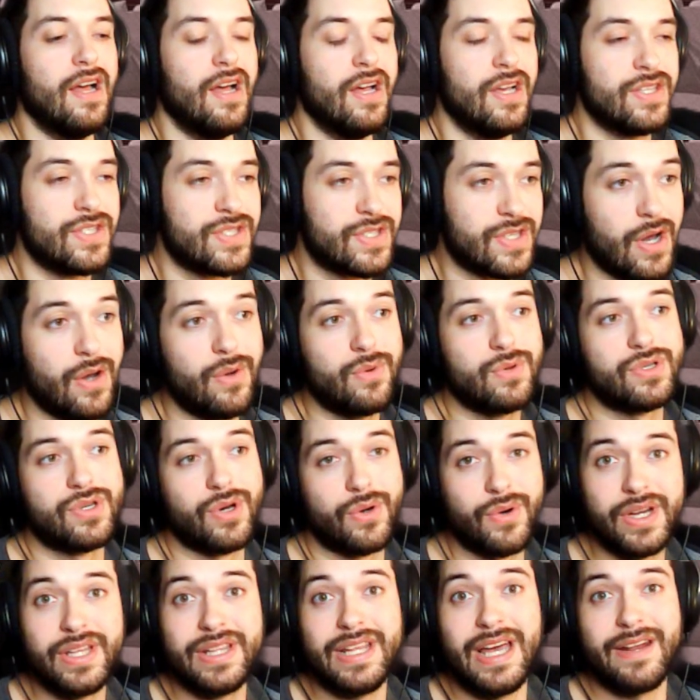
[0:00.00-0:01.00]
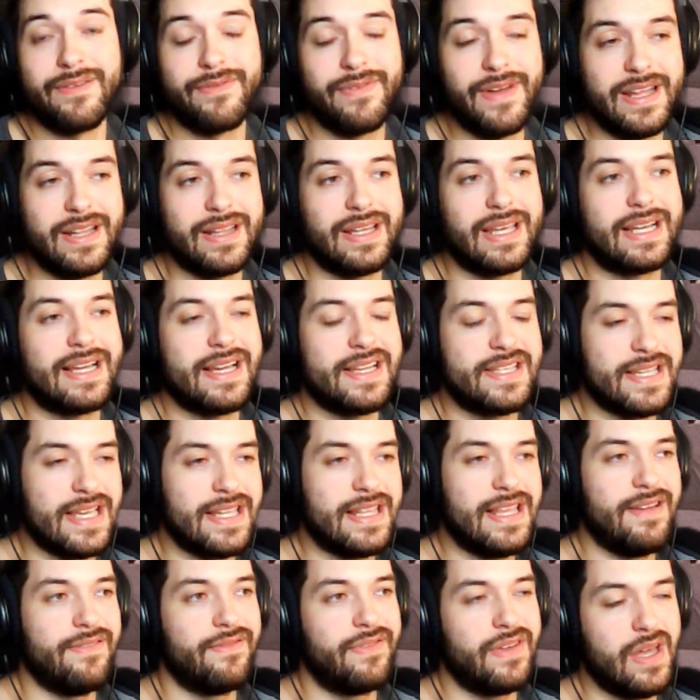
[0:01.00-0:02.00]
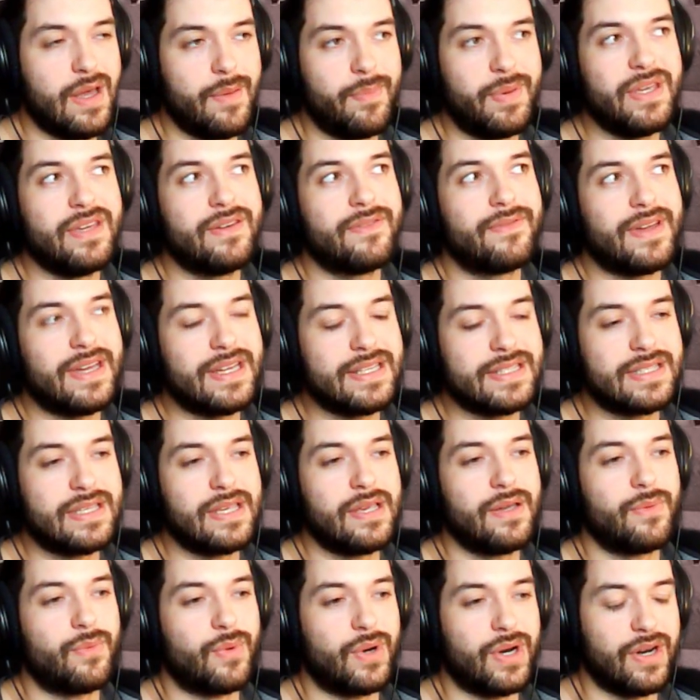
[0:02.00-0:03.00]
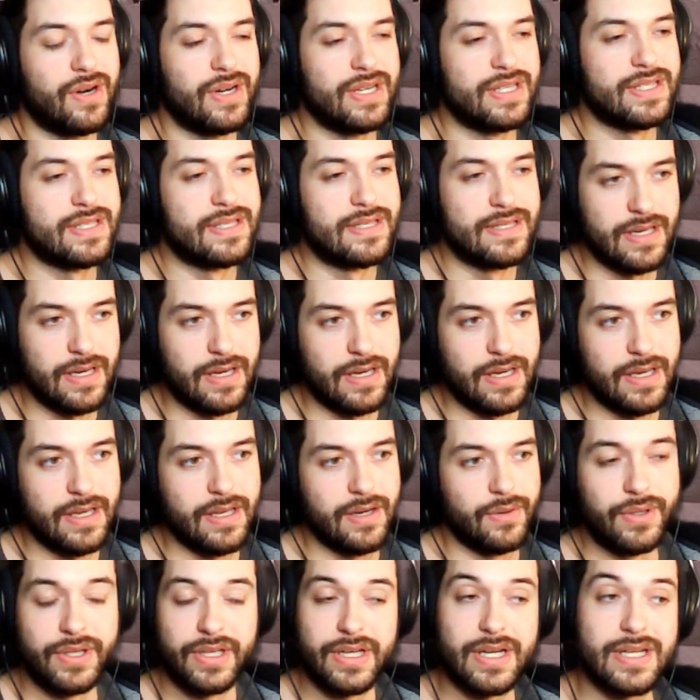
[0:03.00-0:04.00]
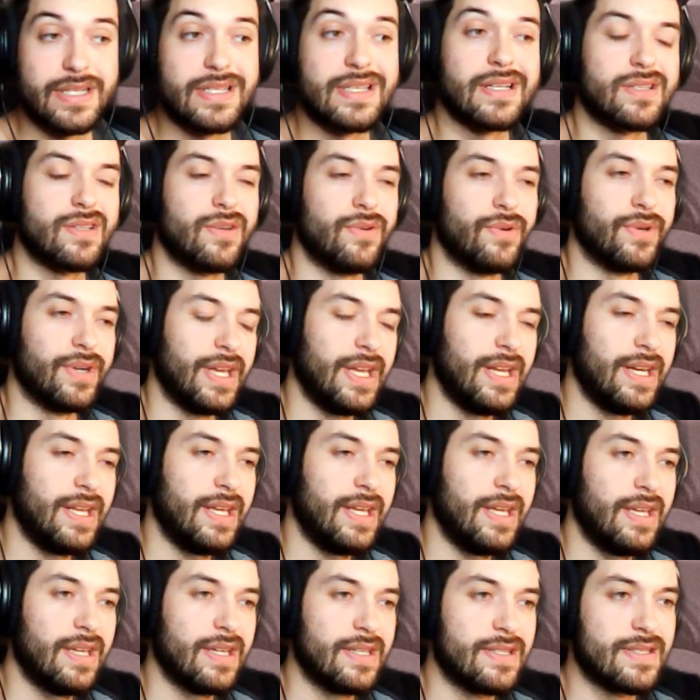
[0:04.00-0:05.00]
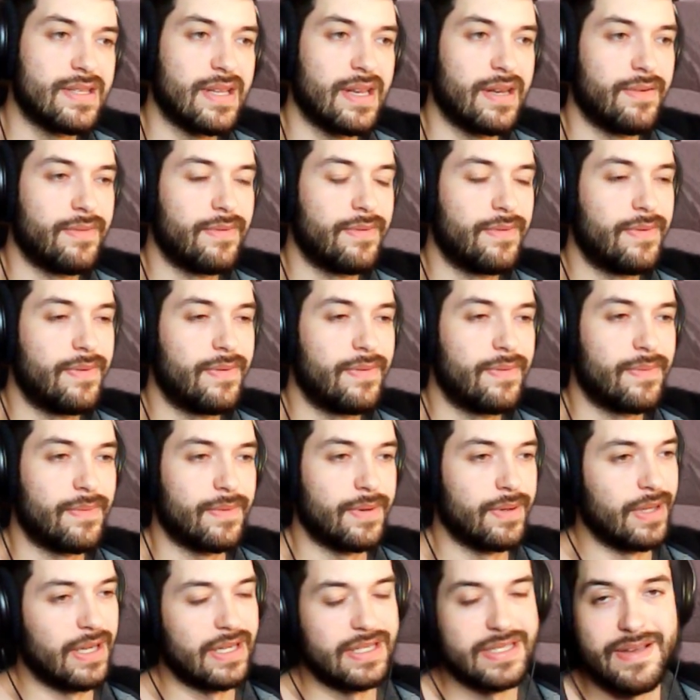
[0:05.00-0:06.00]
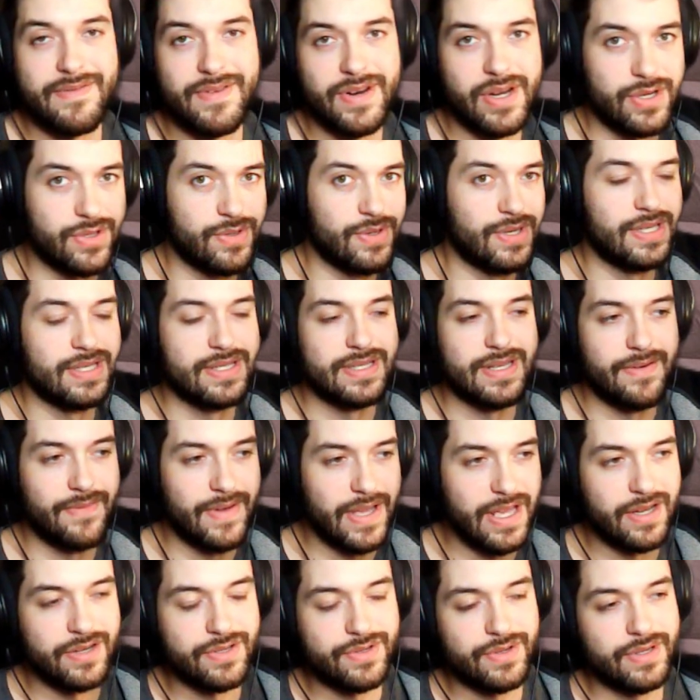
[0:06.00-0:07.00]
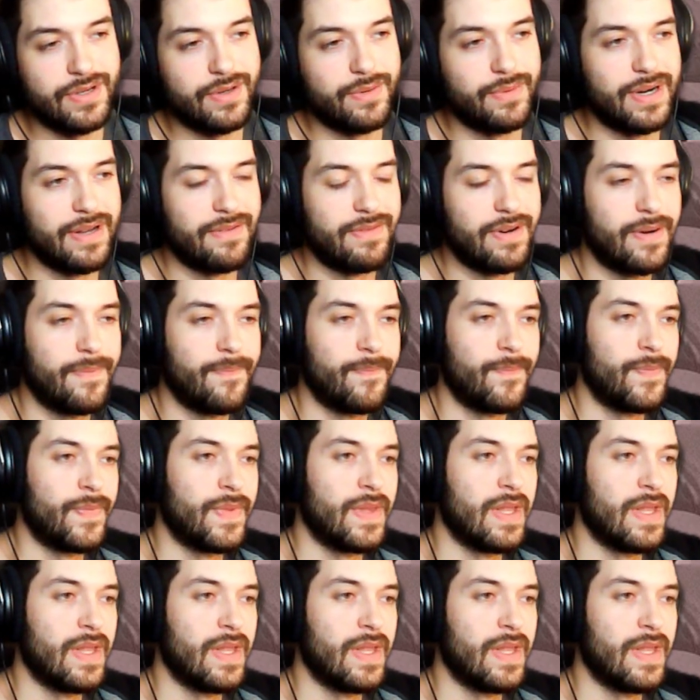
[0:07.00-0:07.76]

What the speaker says: So during that event, like I said, that VIP event where it's it only costs 680 instead of, or like 700 instead of 800 or whatever,